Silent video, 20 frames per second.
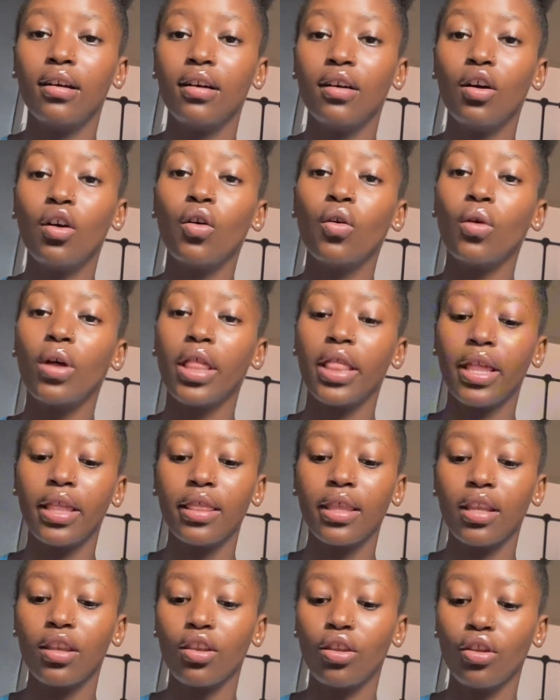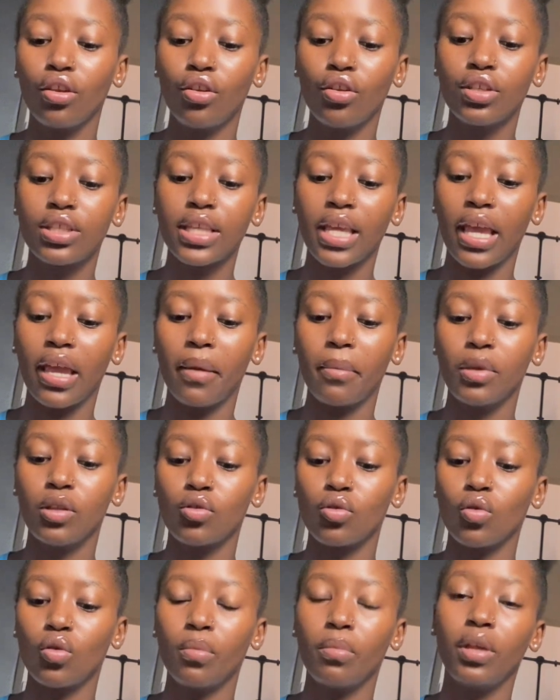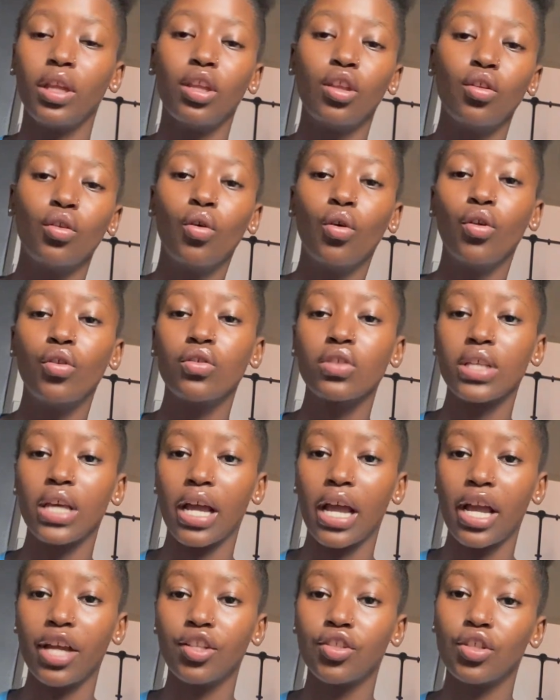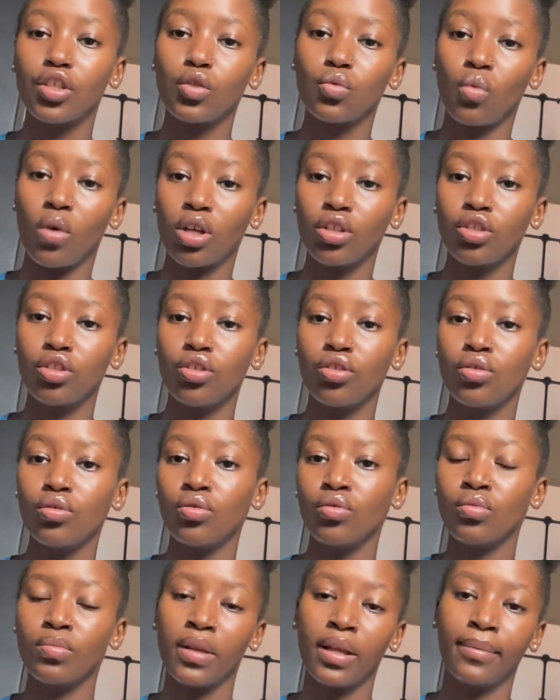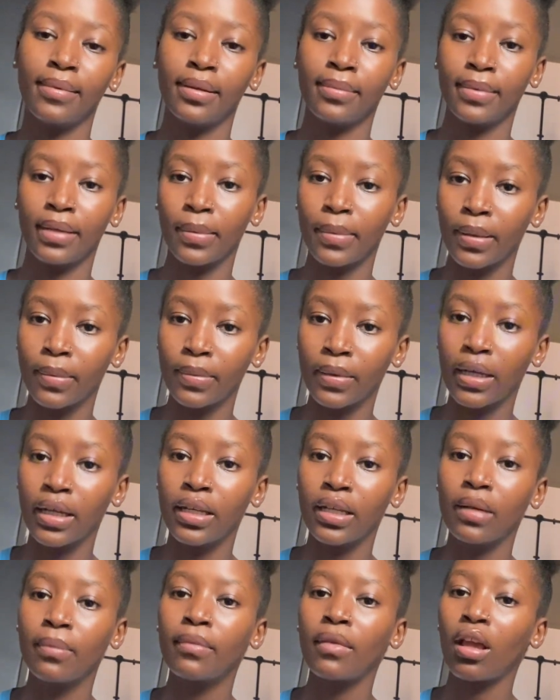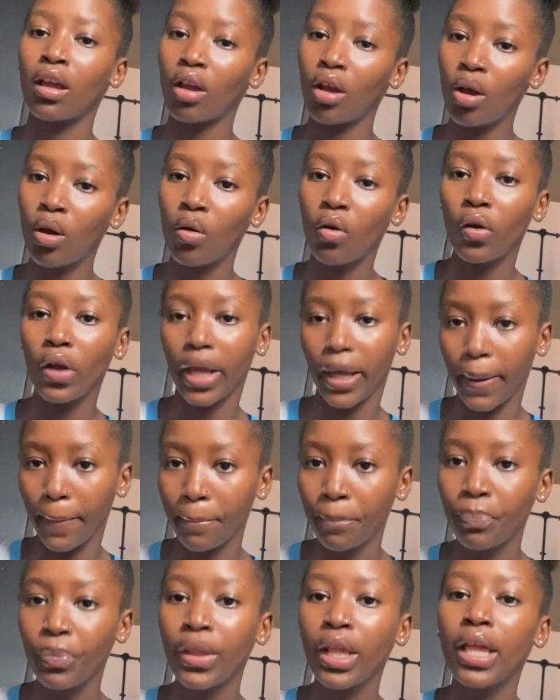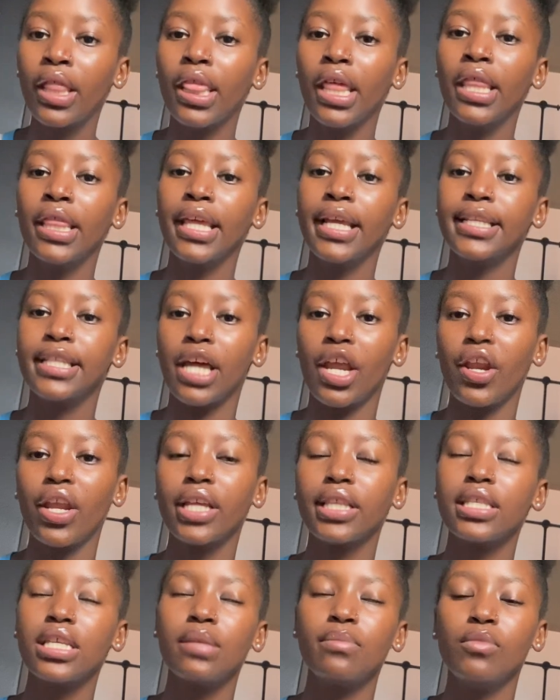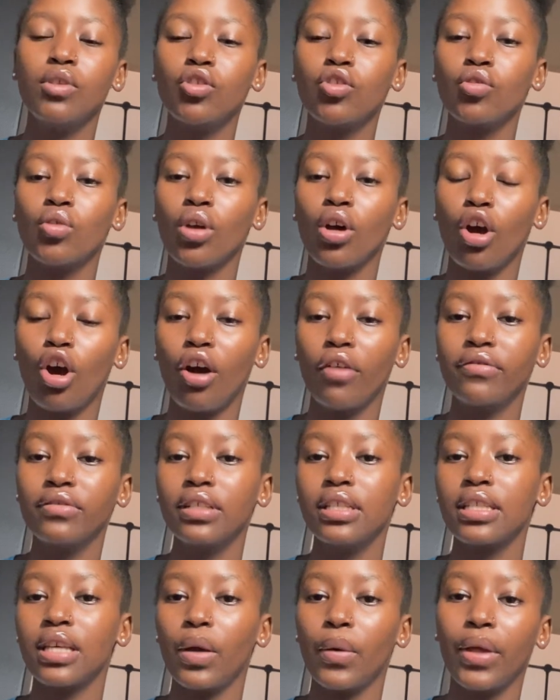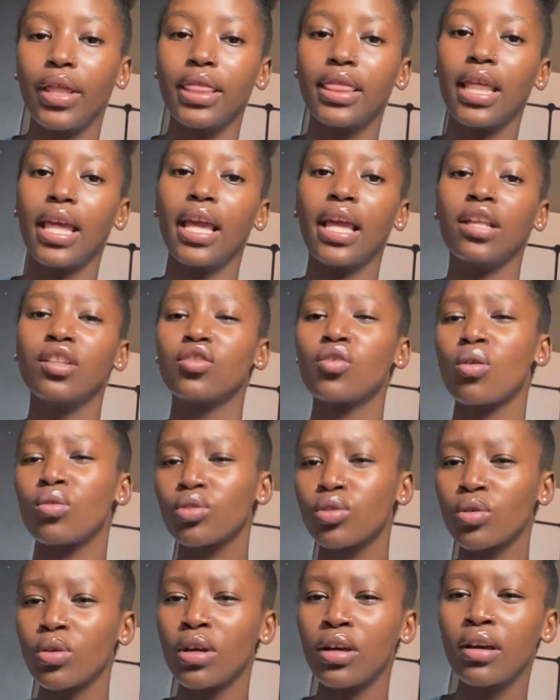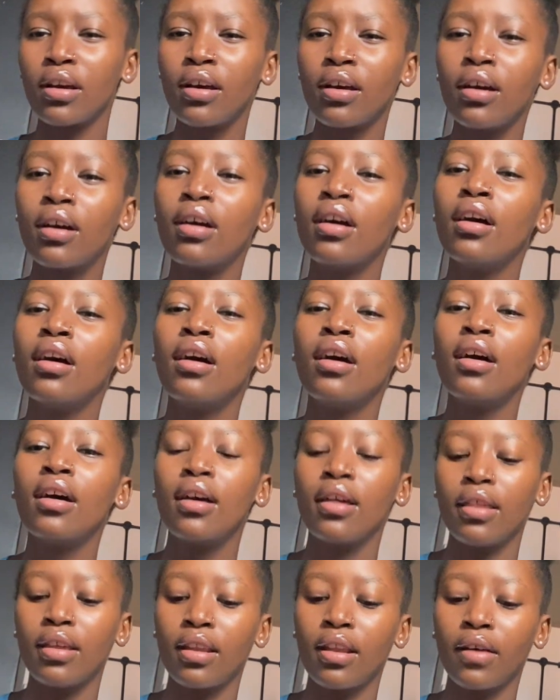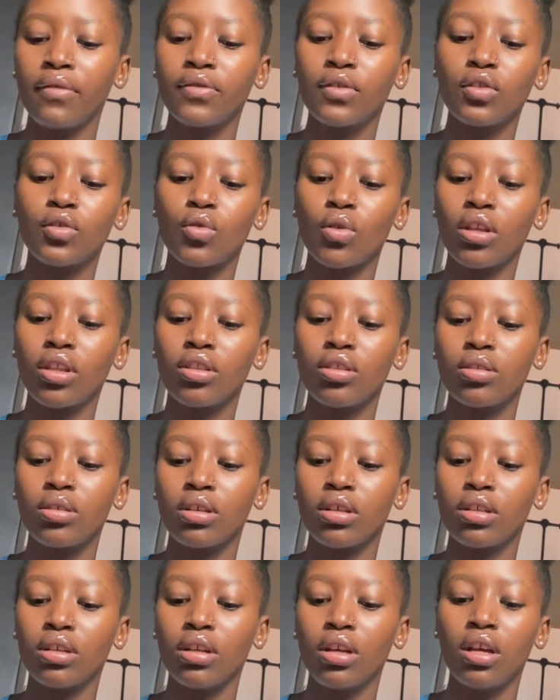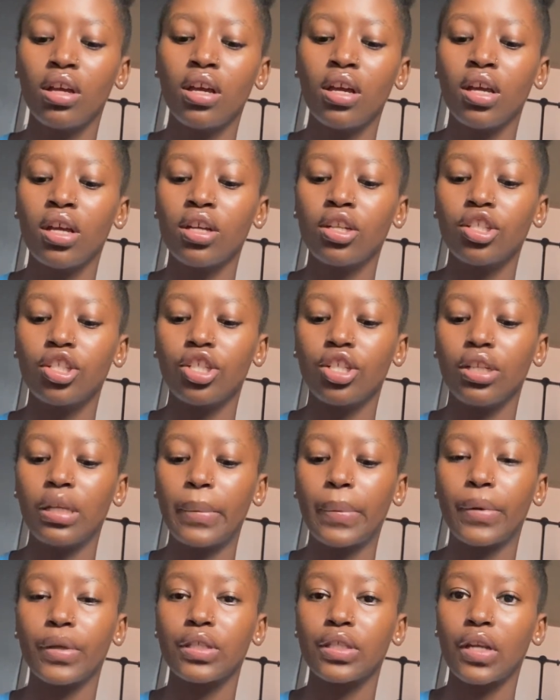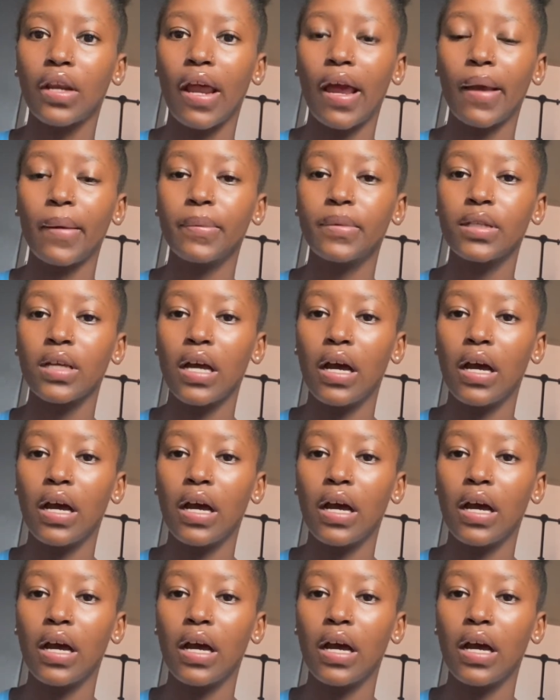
then the nurse came and told me, no, your psychiatrist wants you, blah blah blah blah blah. And I'm like, oh, okay. Then they directed me to her office. I went there, talked to her. Then after talking to her, she prescribed